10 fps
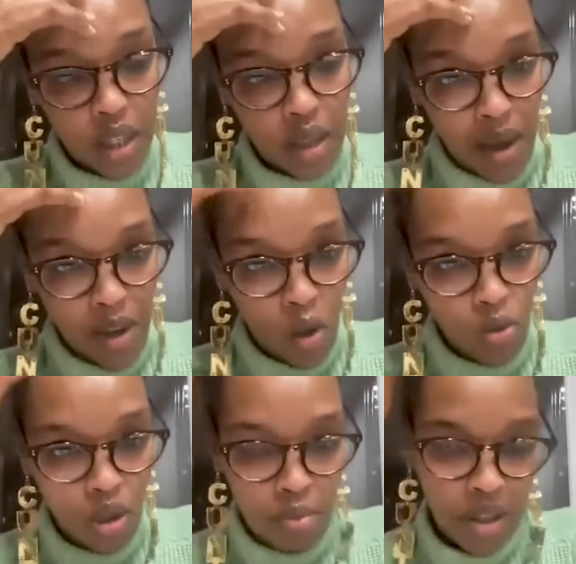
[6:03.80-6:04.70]
men holding
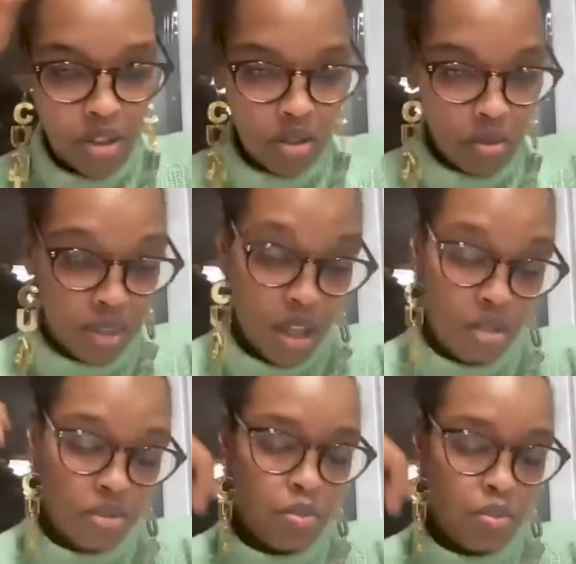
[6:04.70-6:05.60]
up pictures of
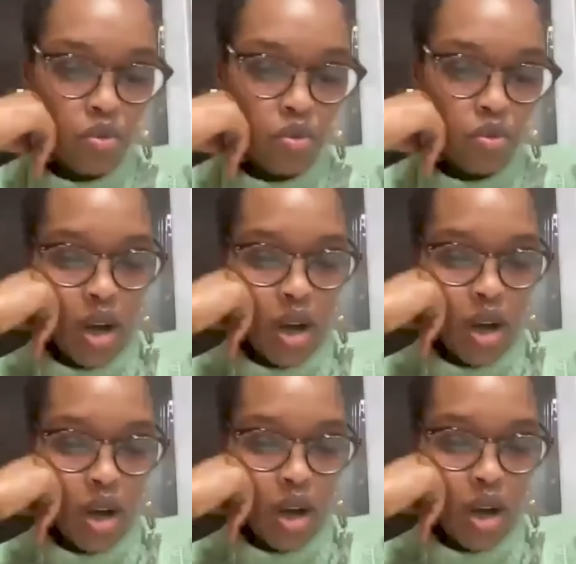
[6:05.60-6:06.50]
themselves
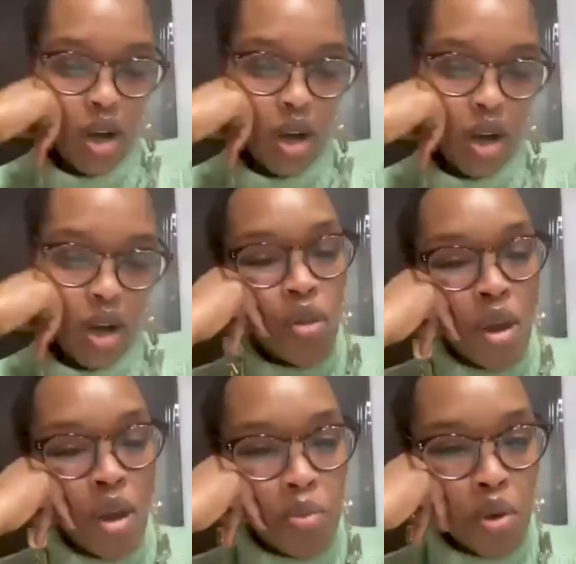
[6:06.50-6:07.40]
before
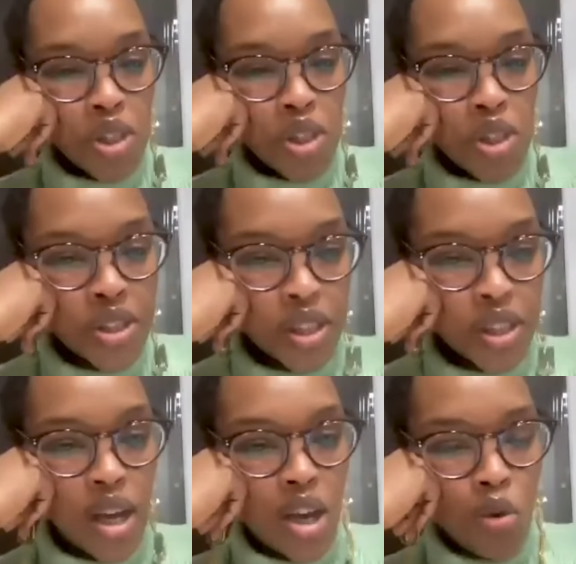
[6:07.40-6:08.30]
their brisk.
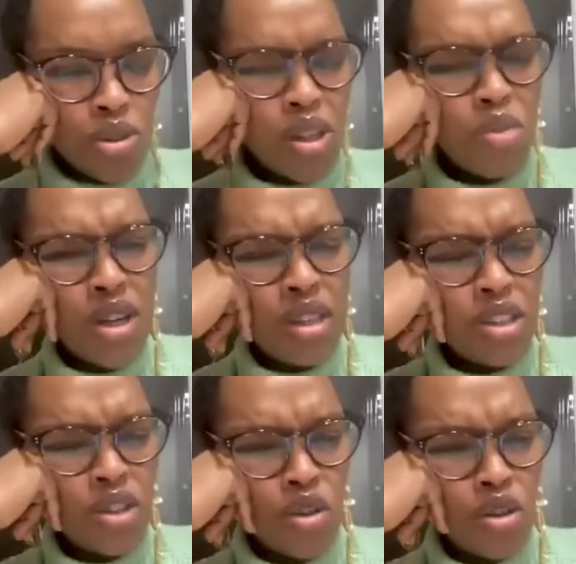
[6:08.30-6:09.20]
Is that called